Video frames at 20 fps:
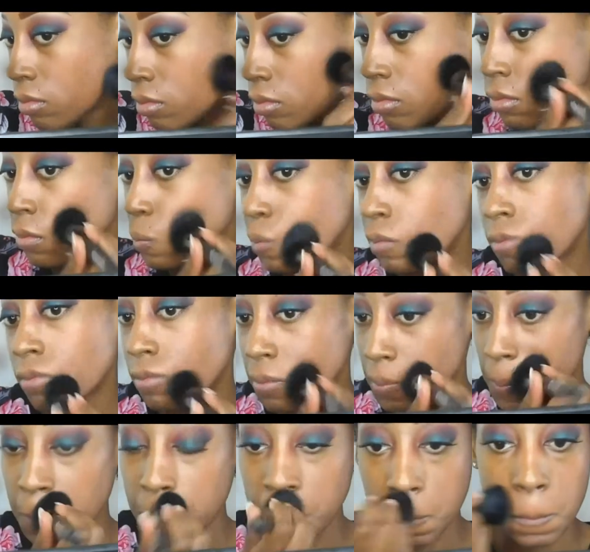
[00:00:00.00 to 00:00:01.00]
It's a flat
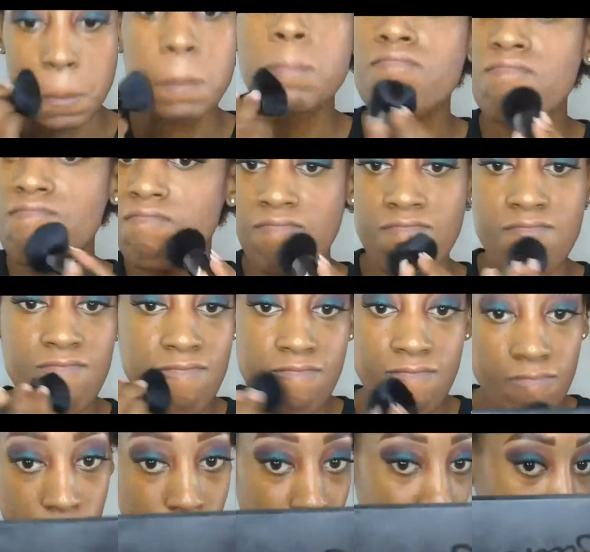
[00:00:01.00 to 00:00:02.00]
top, and I'm
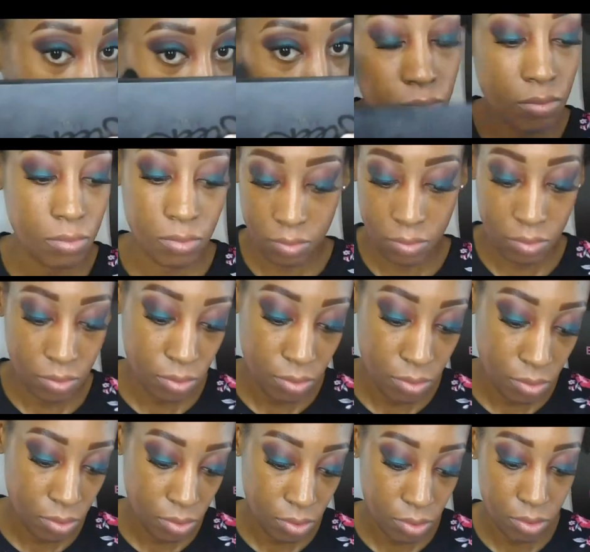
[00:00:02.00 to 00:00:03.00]
going to be buffering